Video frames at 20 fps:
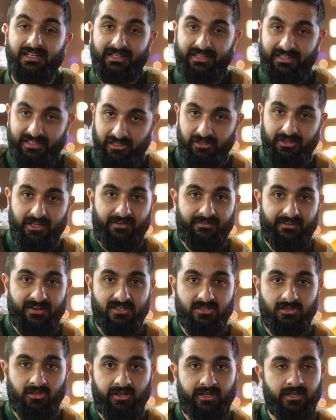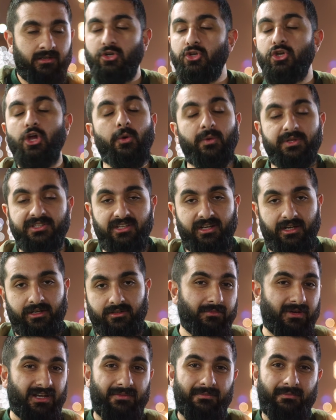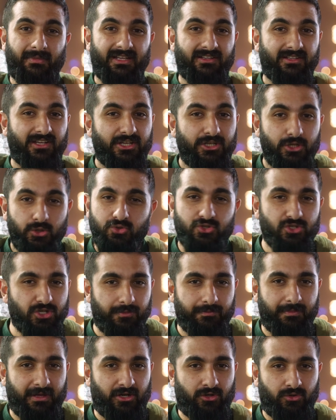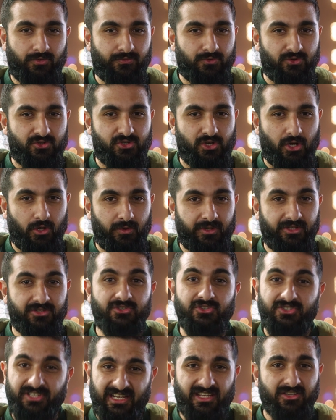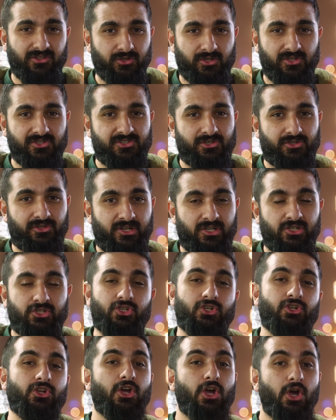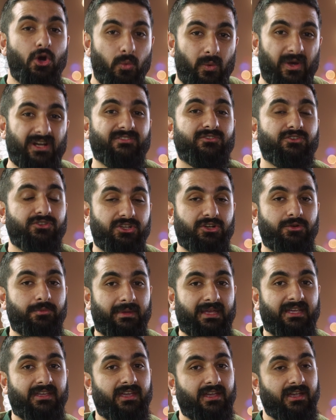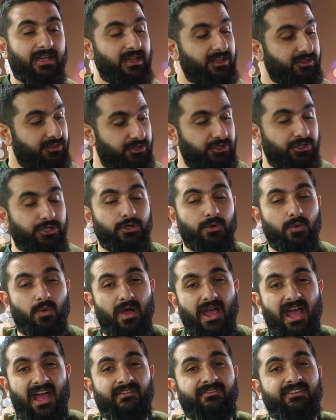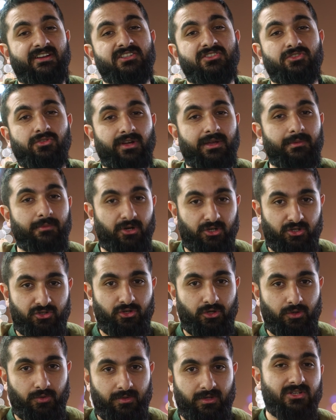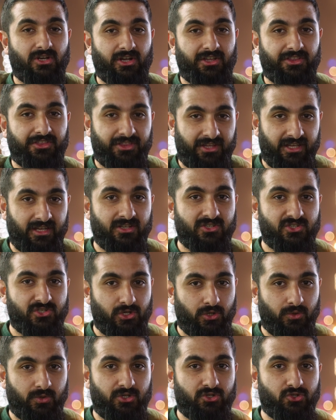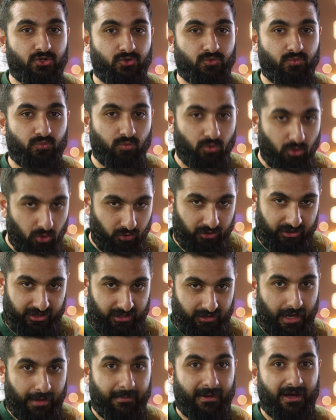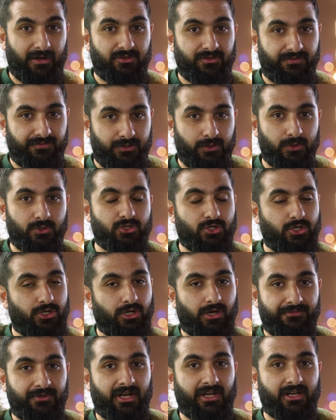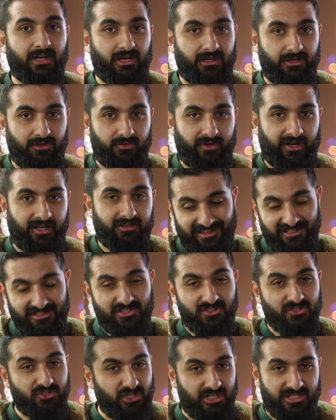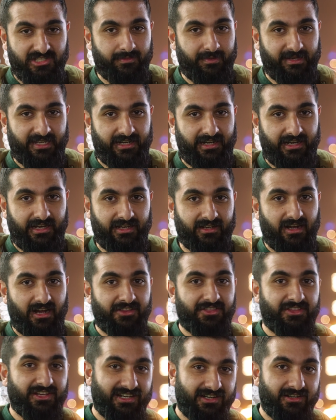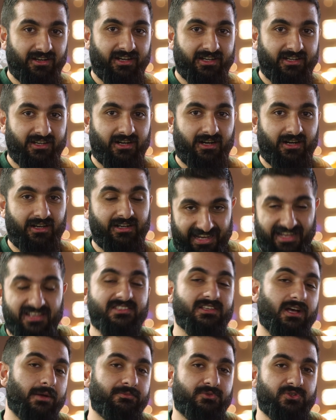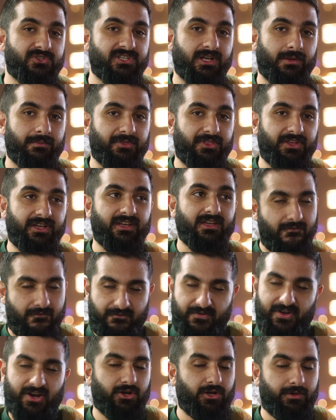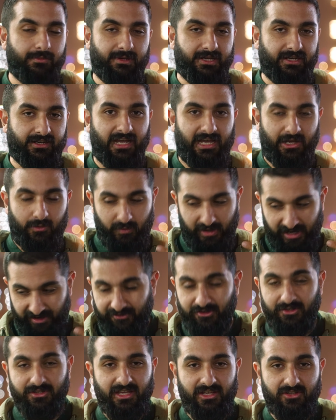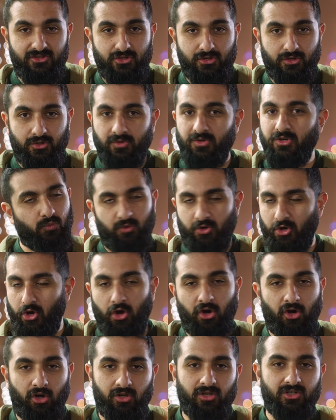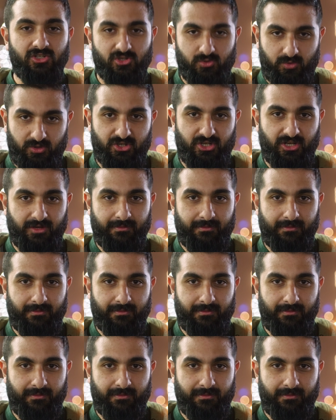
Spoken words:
it kill the FX3? No, it didn't, but it made a huge competitor for Sony to take into consideration whenever they're making the new FX3 Mark II. So I think Sony should worry about the future of Nikon and Red. This is just the beginning. I think Nikon is up to something very big, and whenever they do, we're all switching